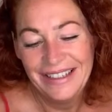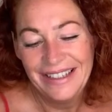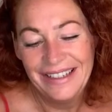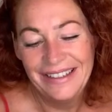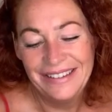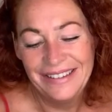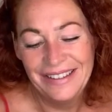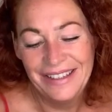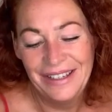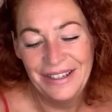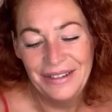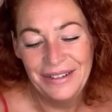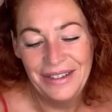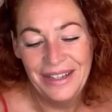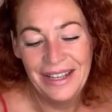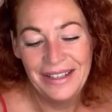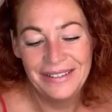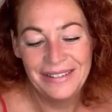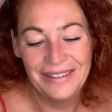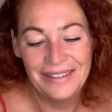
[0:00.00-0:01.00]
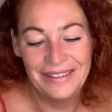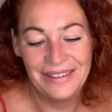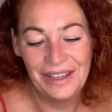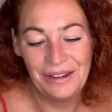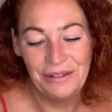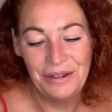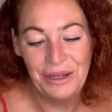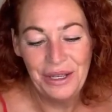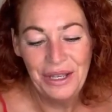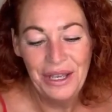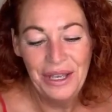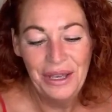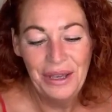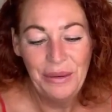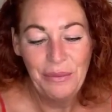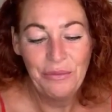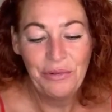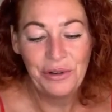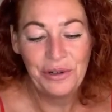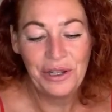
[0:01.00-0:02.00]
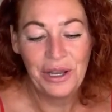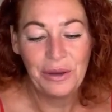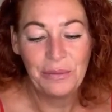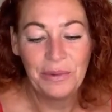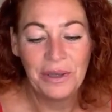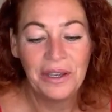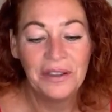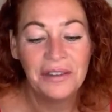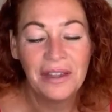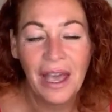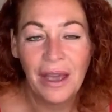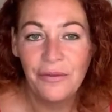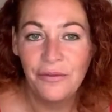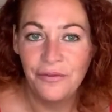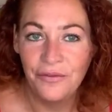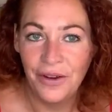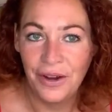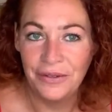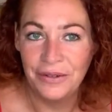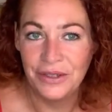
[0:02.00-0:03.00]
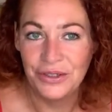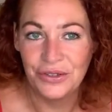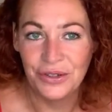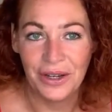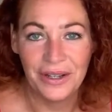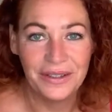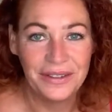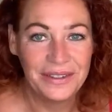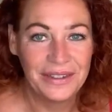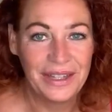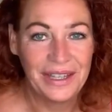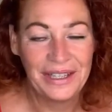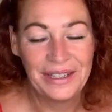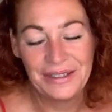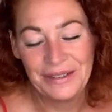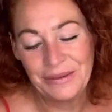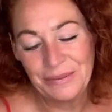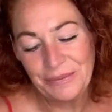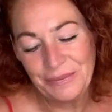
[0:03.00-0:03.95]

It's a necessary product because I have very dry skin.